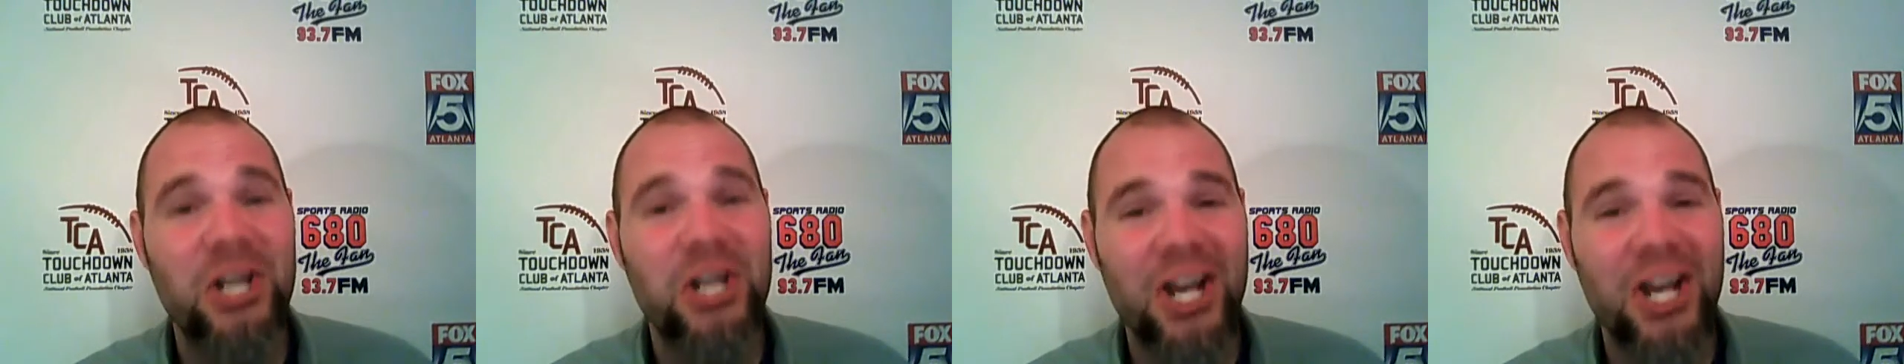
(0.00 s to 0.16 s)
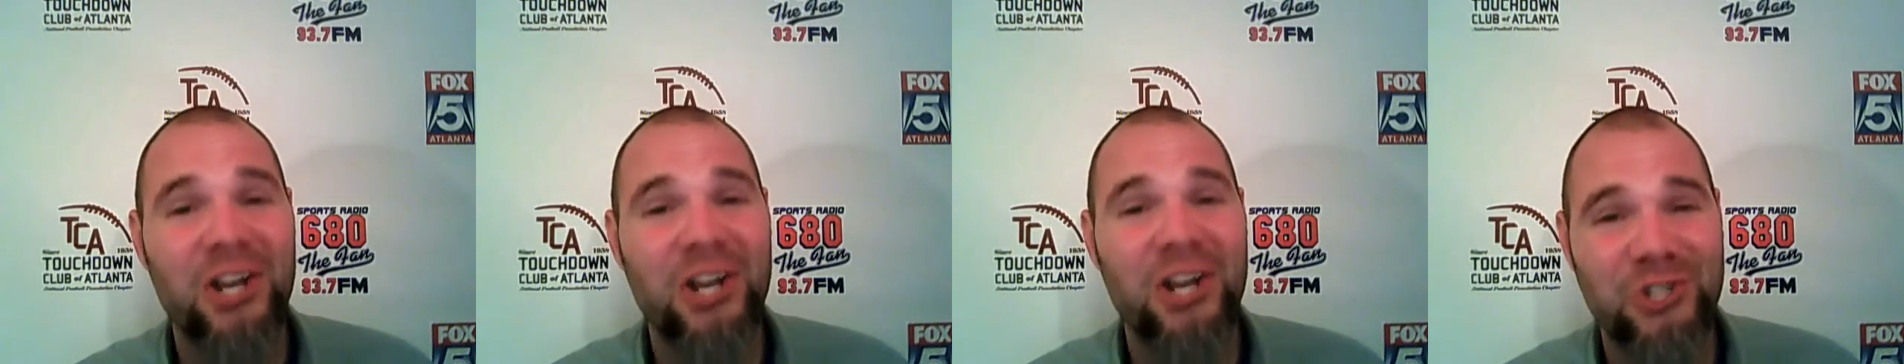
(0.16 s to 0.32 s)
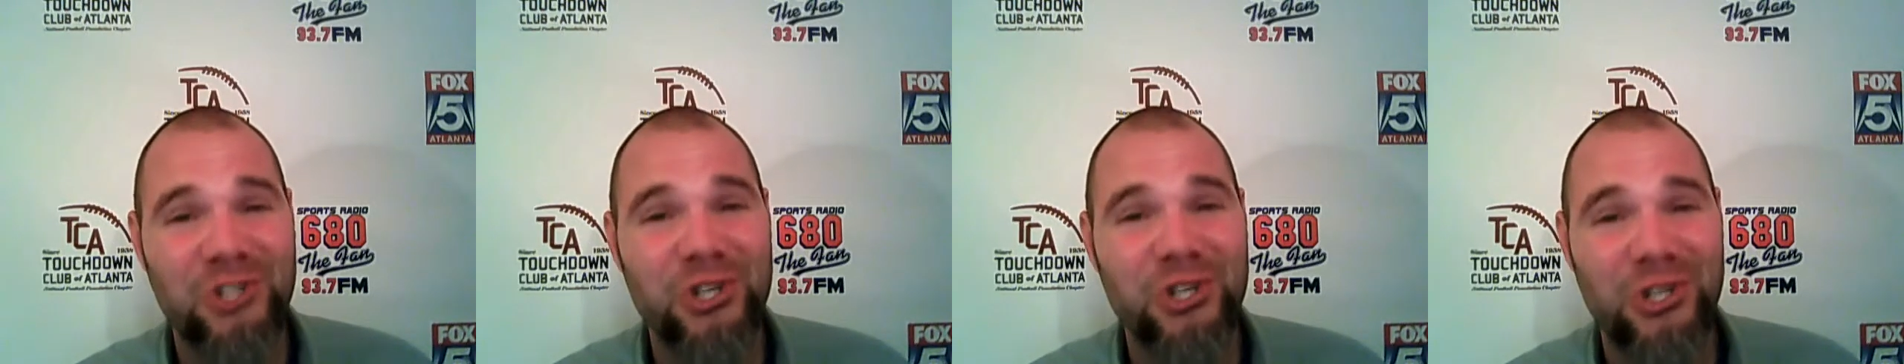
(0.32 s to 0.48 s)

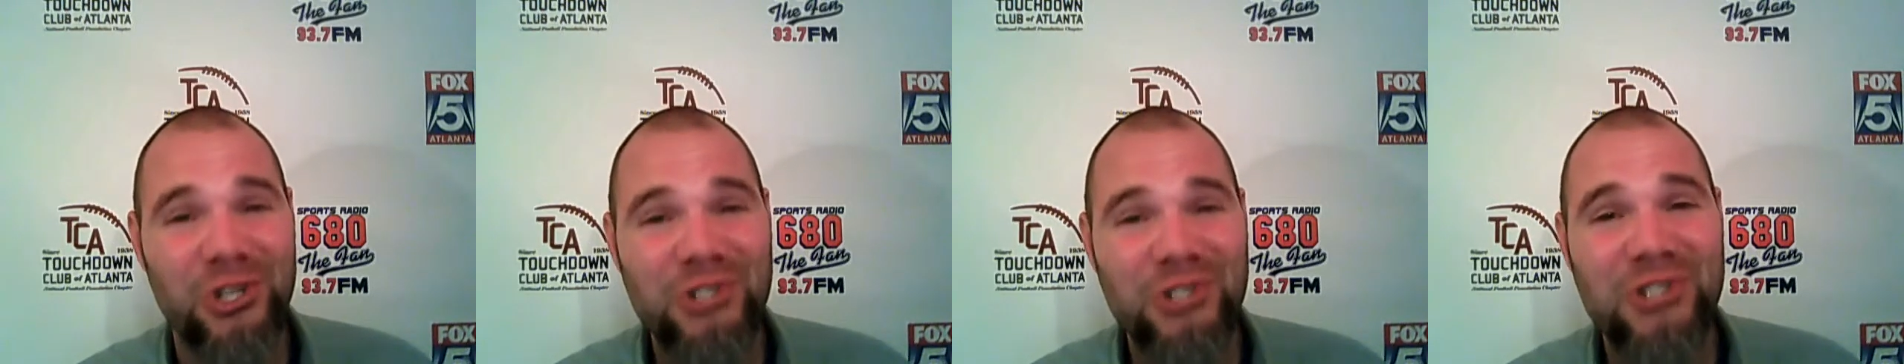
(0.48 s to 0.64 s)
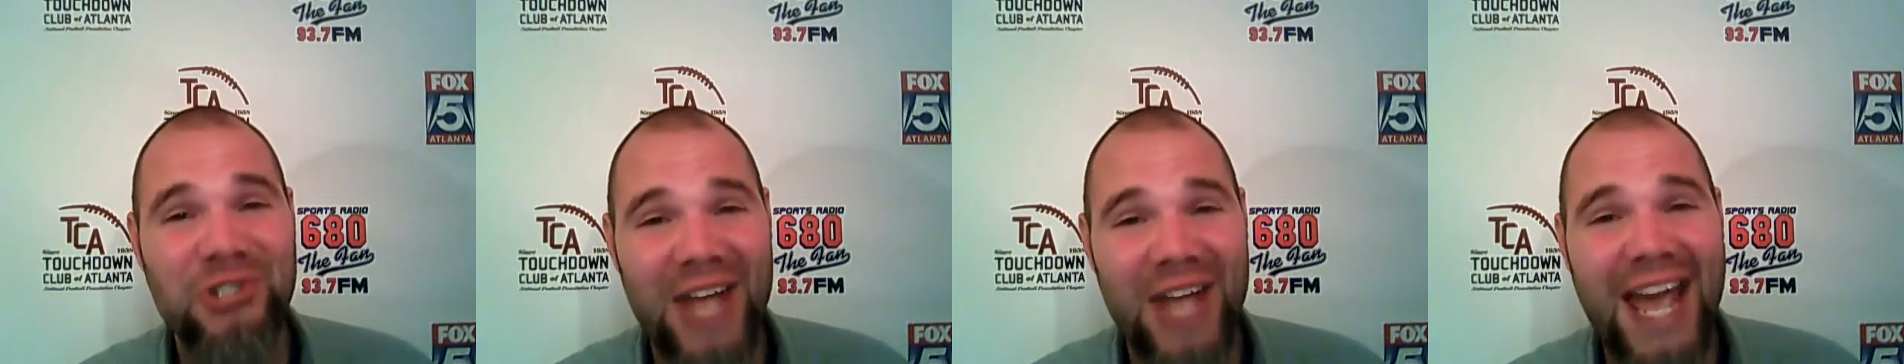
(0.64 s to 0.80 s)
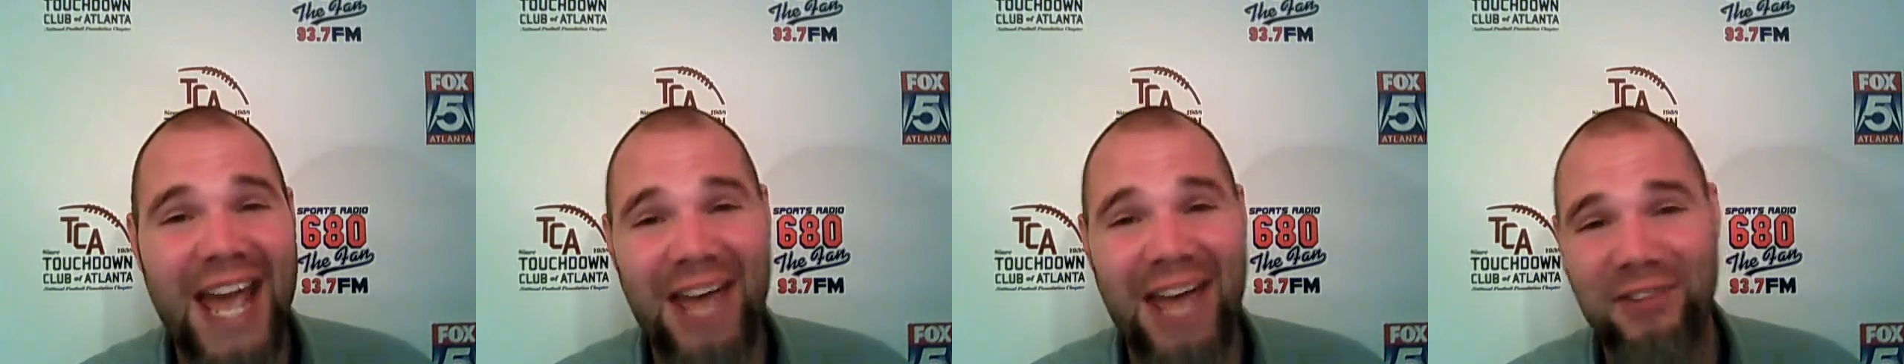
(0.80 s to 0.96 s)
not
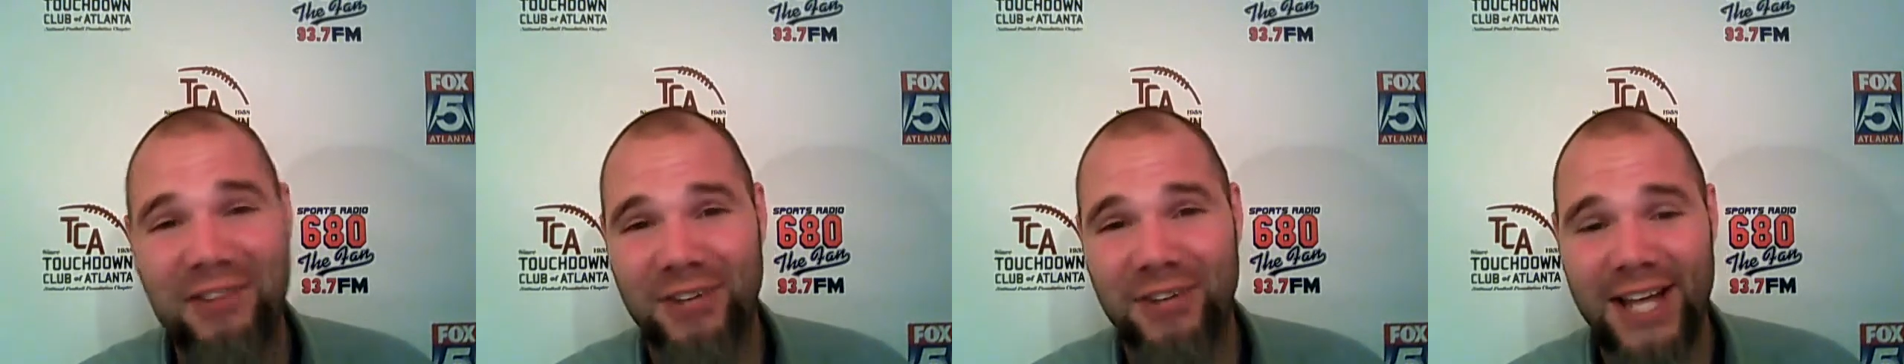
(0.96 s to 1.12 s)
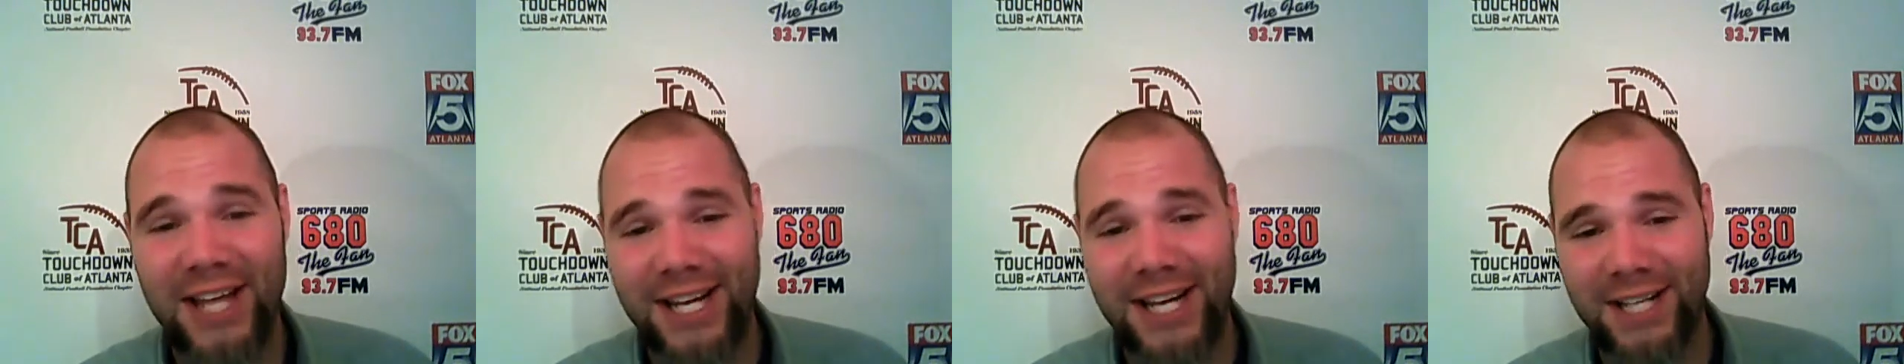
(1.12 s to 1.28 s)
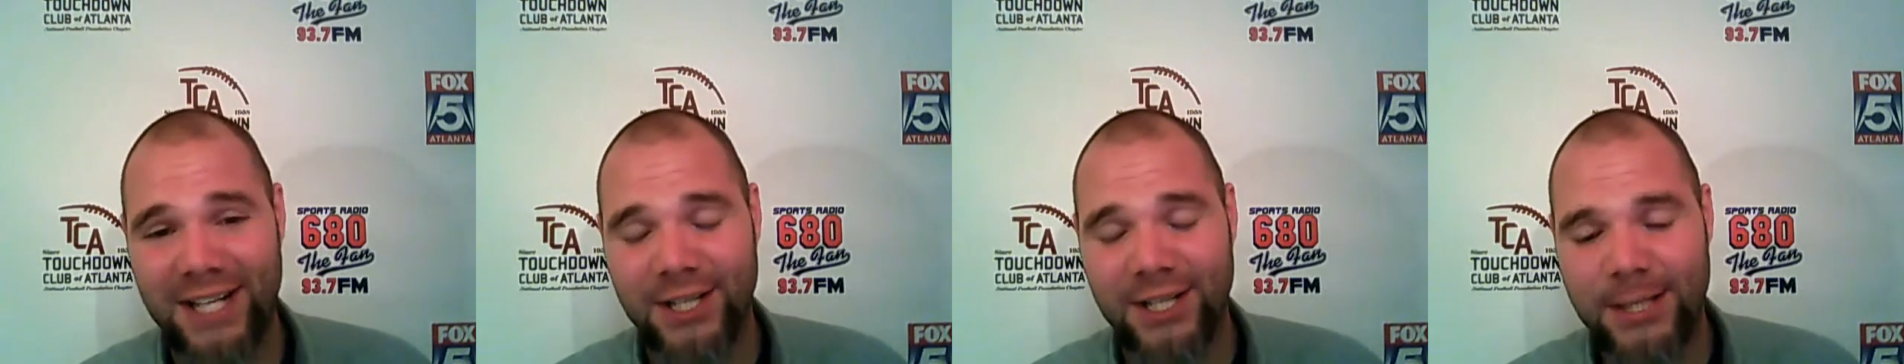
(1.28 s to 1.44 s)
just
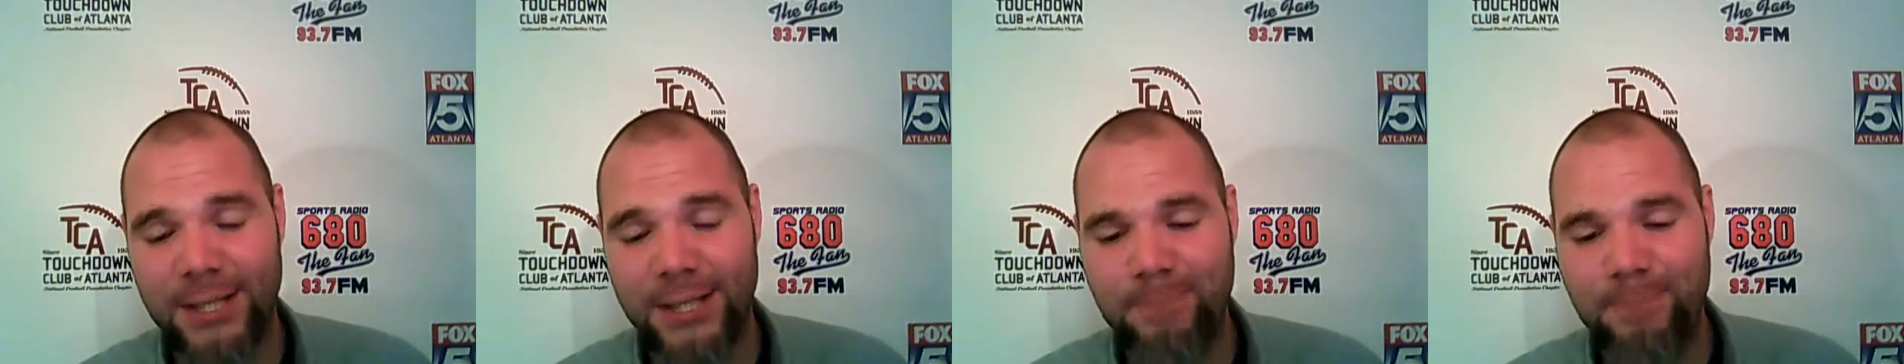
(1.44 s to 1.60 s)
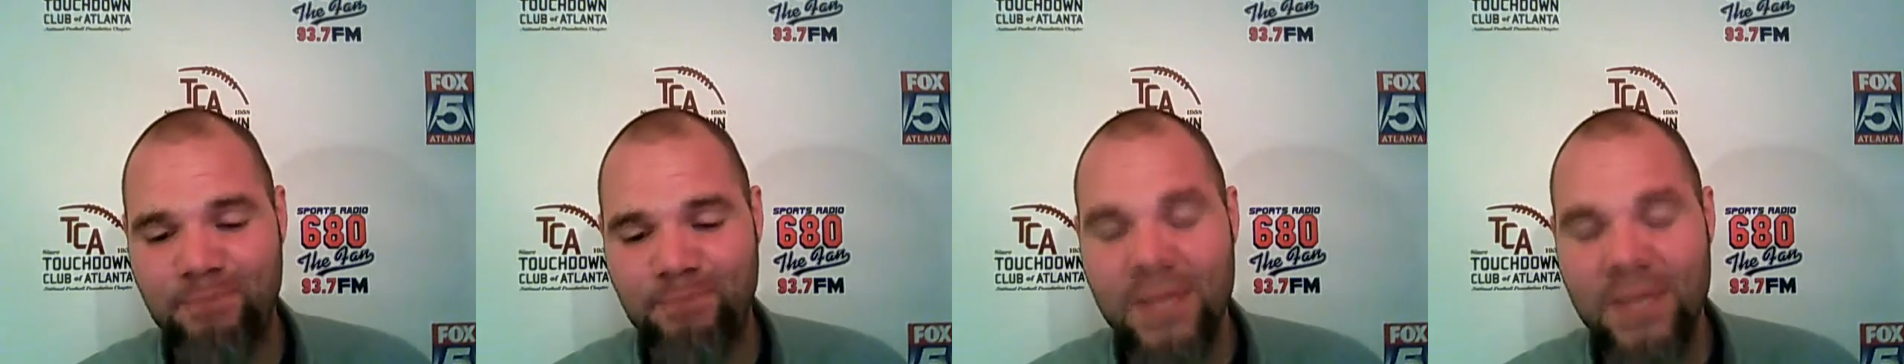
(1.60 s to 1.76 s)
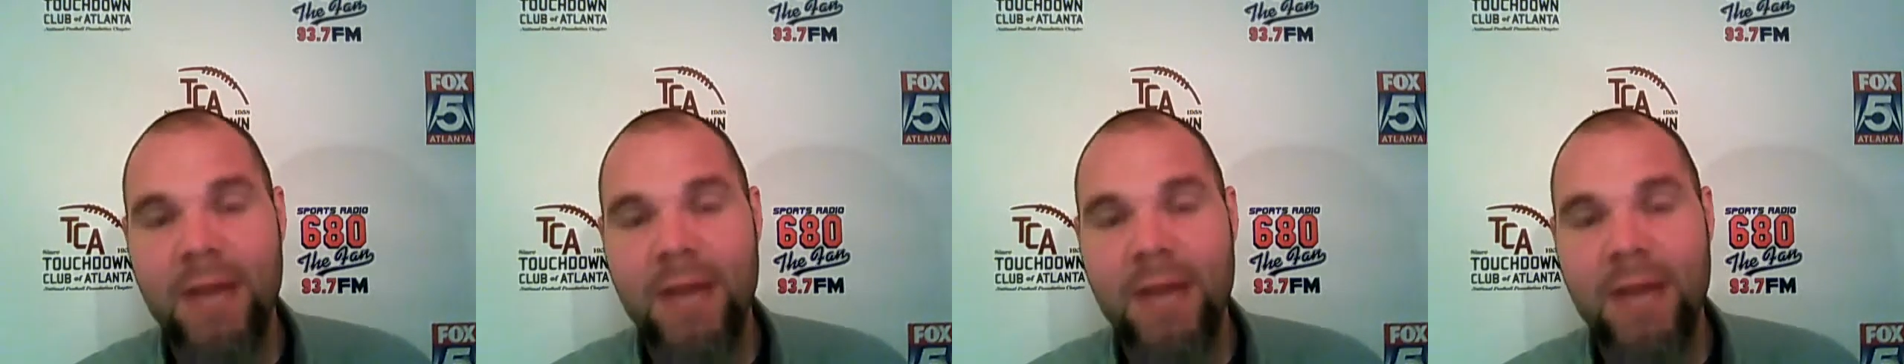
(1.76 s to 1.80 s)
athletically.